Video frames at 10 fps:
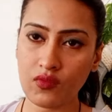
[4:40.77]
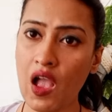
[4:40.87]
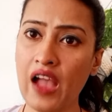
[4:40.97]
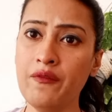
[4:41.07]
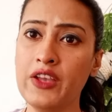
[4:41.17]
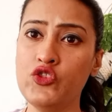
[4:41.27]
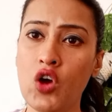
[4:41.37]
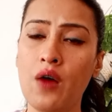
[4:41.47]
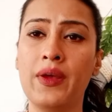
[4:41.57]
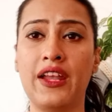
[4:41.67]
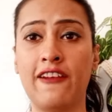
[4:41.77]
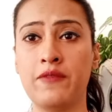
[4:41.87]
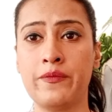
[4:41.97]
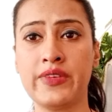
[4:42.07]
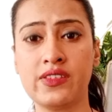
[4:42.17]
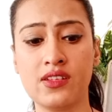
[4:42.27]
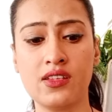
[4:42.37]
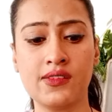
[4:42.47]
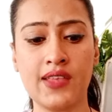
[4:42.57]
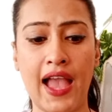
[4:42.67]
have my job and I have my
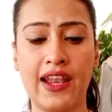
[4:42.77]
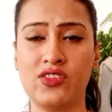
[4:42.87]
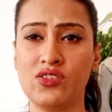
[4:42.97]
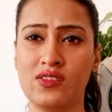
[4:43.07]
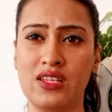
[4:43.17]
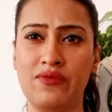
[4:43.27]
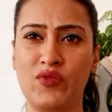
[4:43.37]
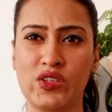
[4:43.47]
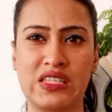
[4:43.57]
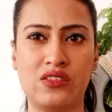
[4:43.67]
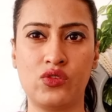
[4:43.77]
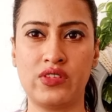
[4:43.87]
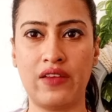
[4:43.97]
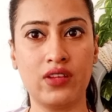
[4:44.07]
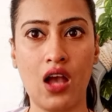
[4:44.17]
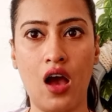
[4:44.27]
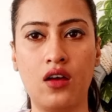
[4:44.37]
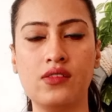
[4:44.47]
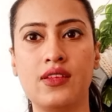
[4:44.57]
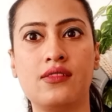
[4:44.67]
business, and I just sleep for 6 to 7
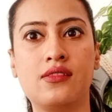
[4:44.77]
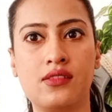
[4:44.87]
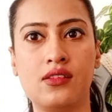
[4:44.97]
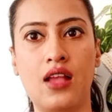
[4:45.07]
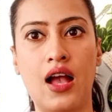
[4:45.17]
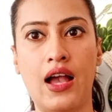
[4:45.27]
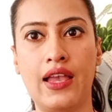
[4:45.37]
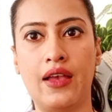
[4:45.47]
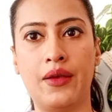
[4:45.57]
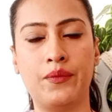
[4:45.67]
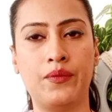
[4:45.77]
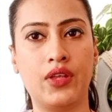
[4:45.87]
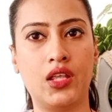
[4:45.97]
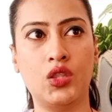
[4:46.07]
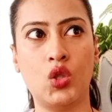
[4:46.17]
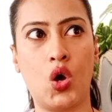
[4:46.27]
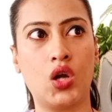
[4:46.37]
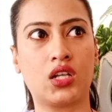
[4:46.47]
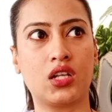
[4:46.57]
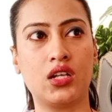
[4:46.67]
hours and still I am
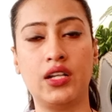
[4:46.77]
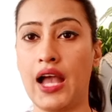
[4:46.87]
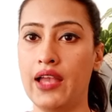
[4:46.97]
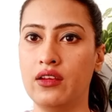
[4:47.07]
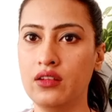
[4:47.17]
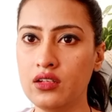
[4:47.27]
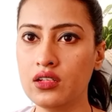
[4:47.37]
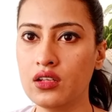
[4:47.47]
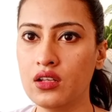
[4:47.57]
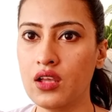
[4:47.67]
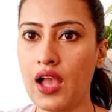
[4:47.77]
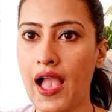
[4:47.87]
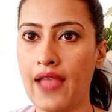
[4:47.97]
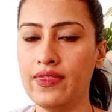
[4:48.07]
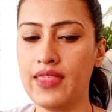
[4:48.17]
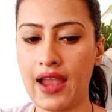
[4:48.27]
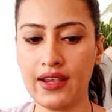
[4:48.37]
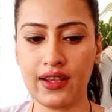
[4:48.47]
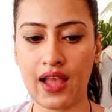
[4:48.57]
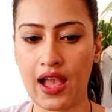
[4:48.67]
not tired. And that
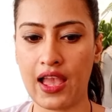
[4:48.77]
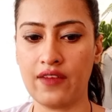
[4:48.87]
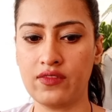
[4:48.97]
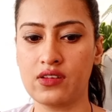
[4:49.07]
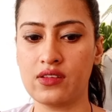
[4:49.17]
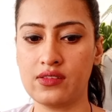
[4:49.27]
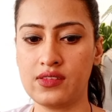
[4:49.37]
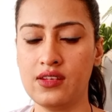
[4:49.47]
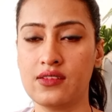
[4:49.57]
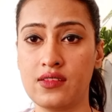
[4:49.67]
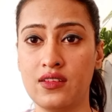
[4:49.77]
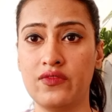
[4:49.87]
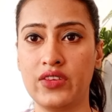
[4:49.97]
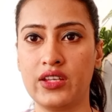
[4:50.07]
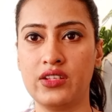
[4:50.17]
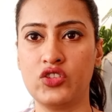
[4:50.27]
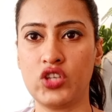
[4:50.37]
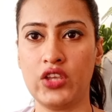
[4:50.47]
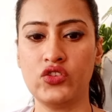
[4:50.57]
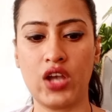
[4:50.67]
I have seen a significant
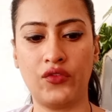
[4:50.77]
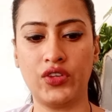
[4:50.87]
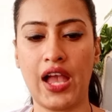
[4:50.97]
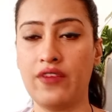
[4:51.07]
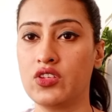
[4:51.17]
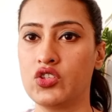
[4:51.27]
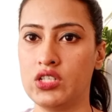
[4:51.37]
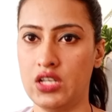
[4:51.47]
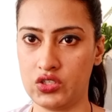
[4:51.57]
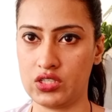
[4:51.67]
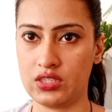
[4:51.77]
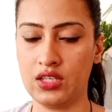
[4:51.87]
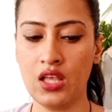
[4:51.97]
change after having shilajit.